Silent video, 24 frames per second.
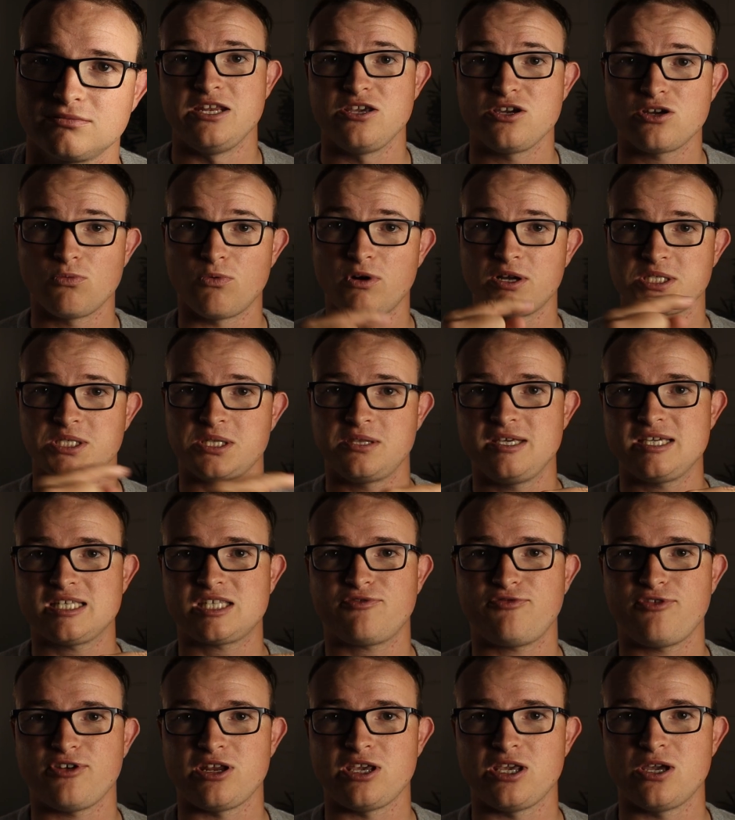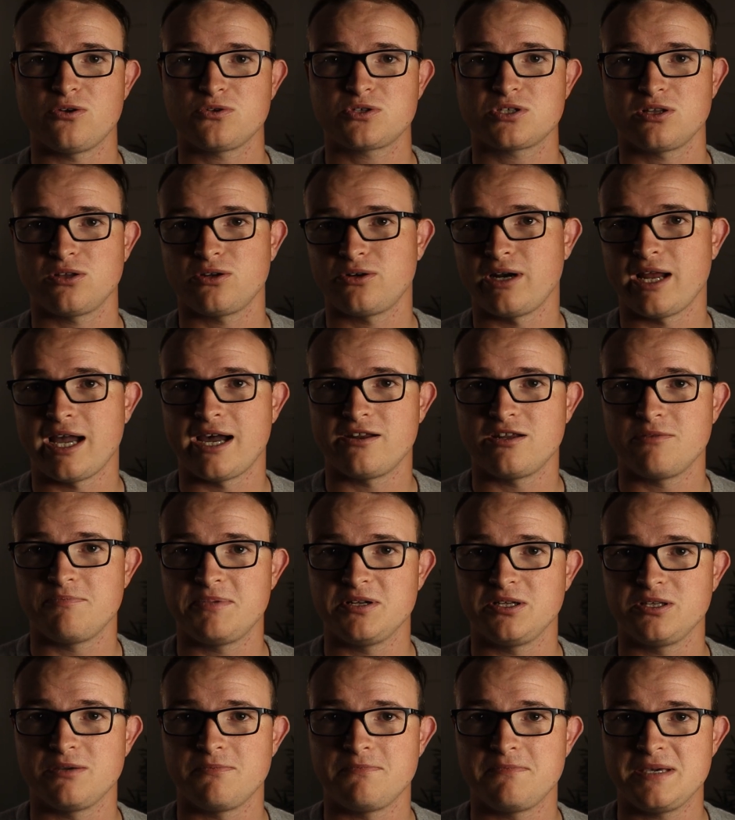And you can watch this video to learn how to
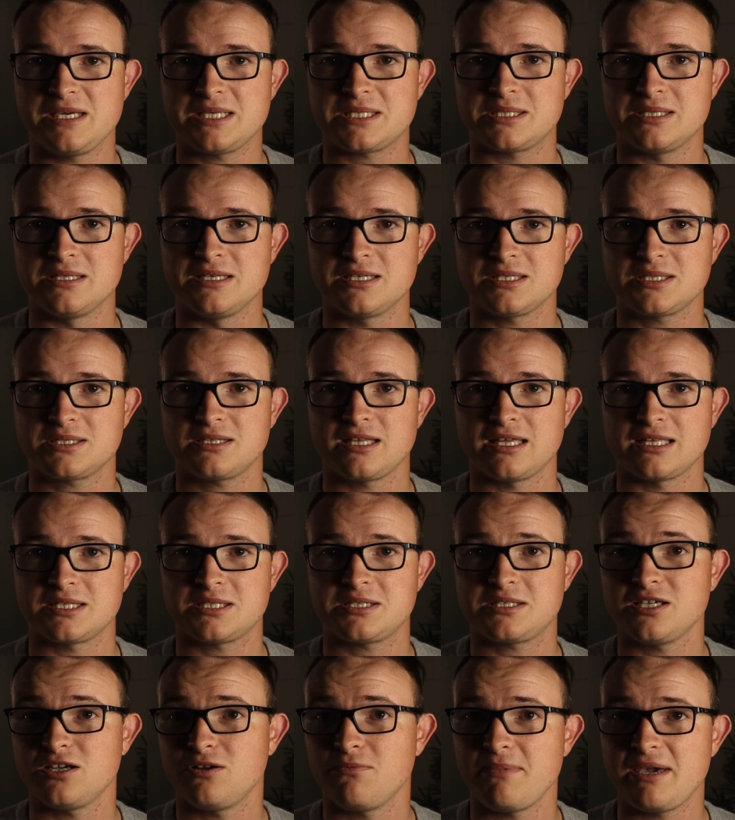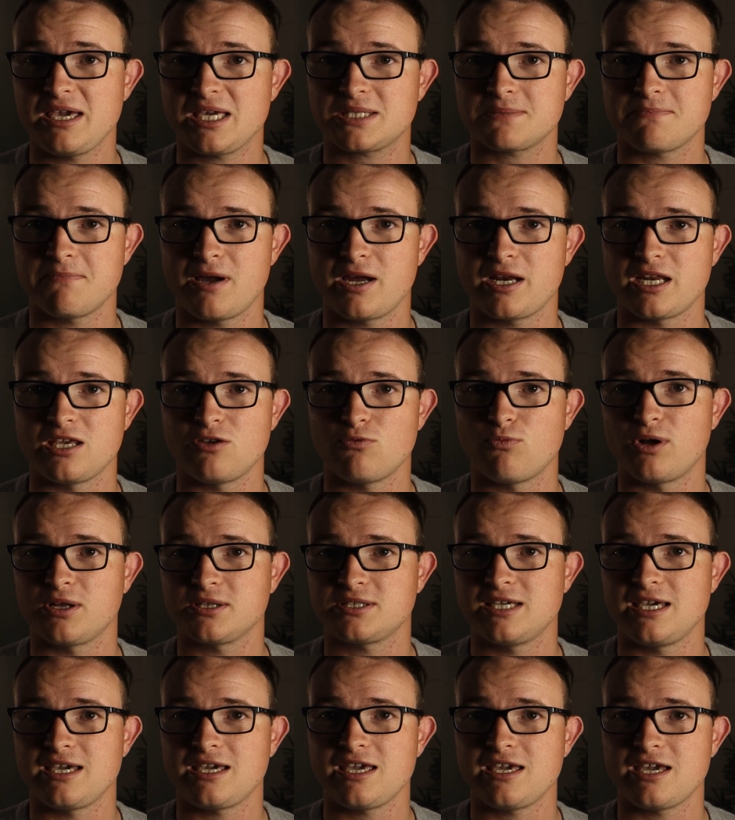build a business that still makes money while
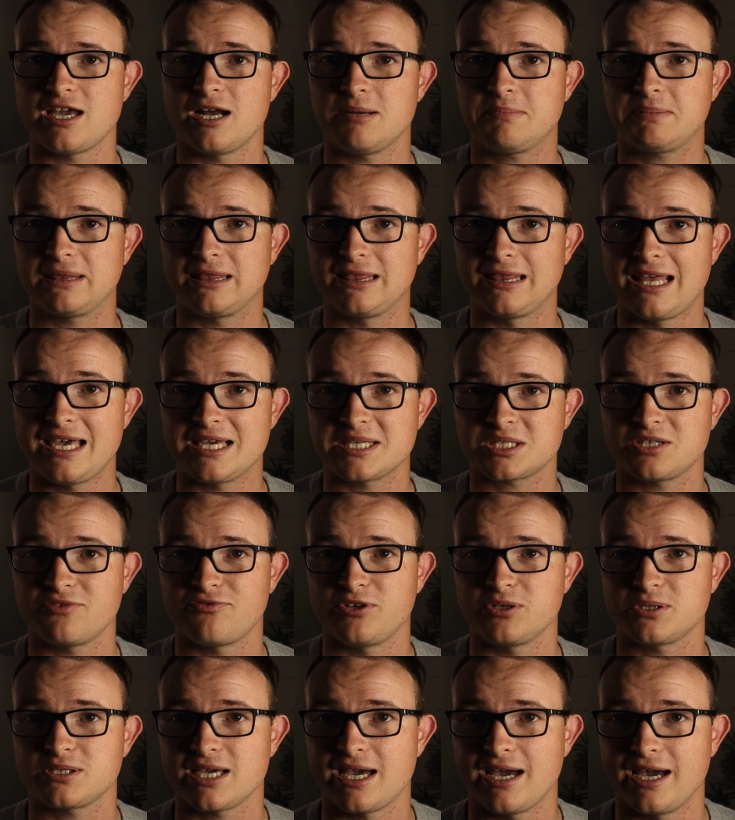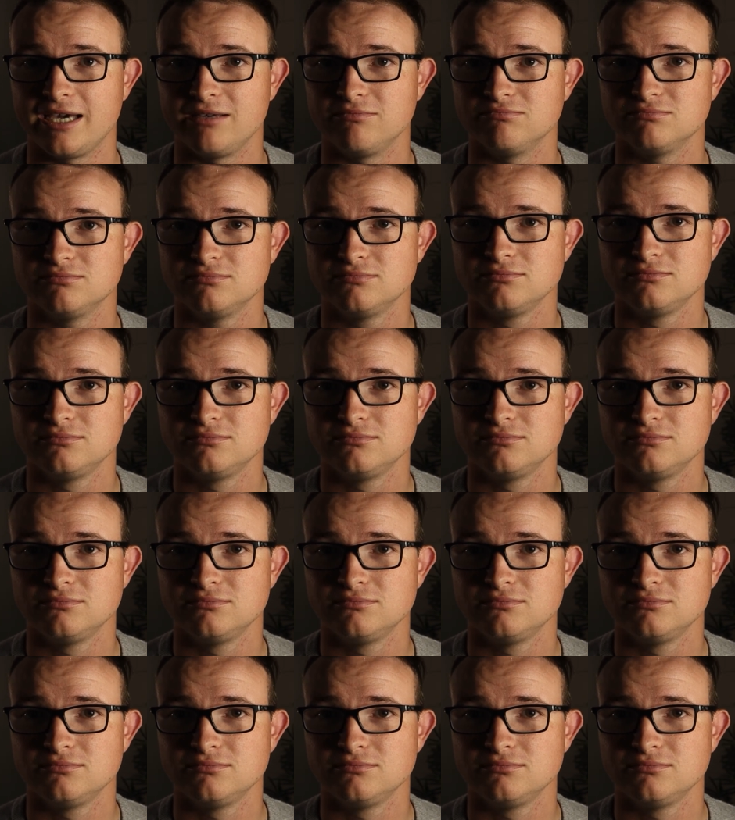taking up less of your time.